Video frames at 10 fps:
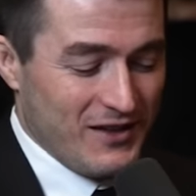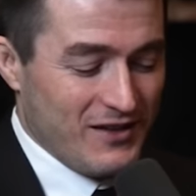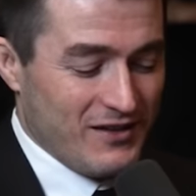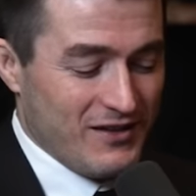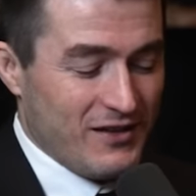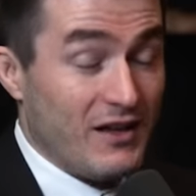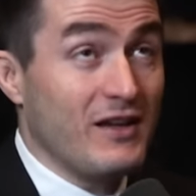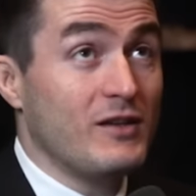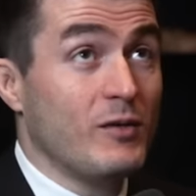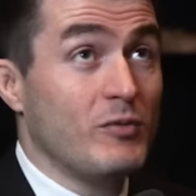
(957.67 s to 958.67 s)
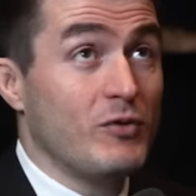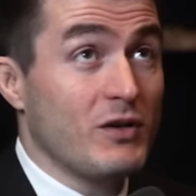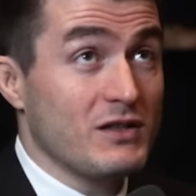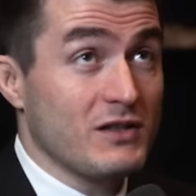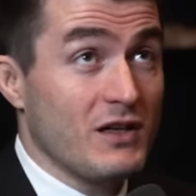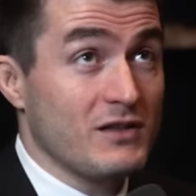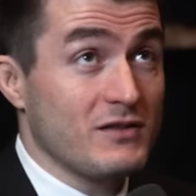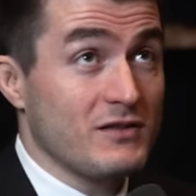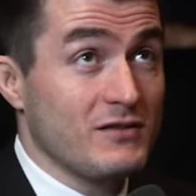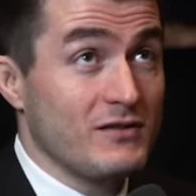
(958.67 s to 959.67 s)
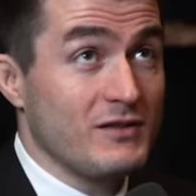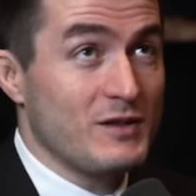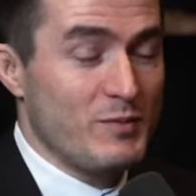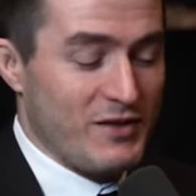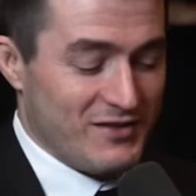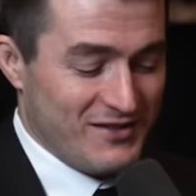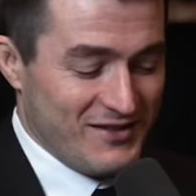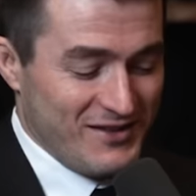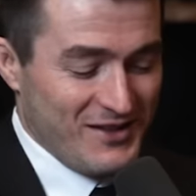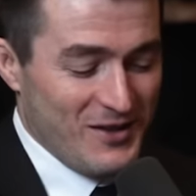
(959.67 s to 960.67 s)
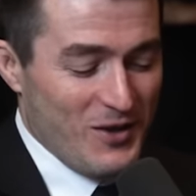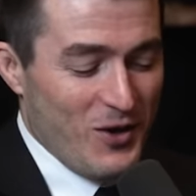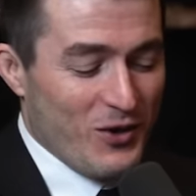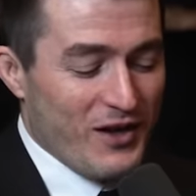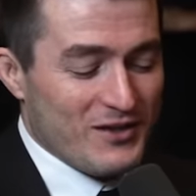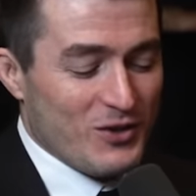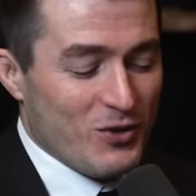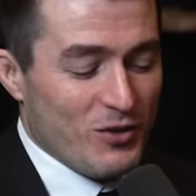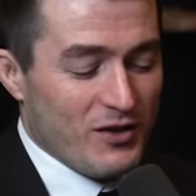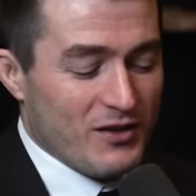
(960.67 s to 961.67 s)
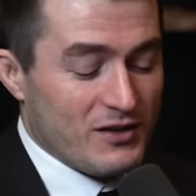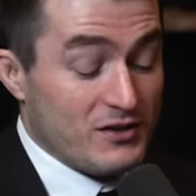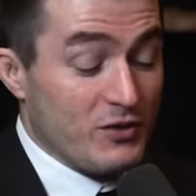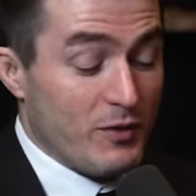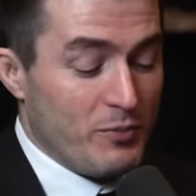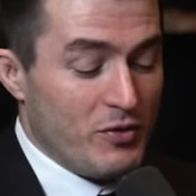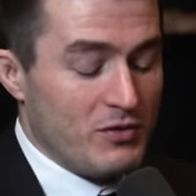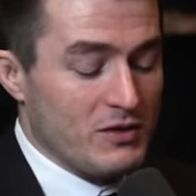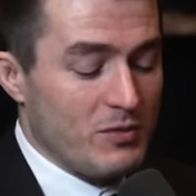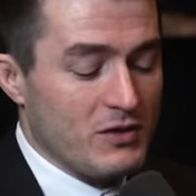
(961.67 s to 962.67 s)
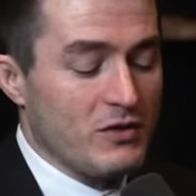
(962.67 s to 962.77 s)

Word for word: AWSS. Okay, so compute in space.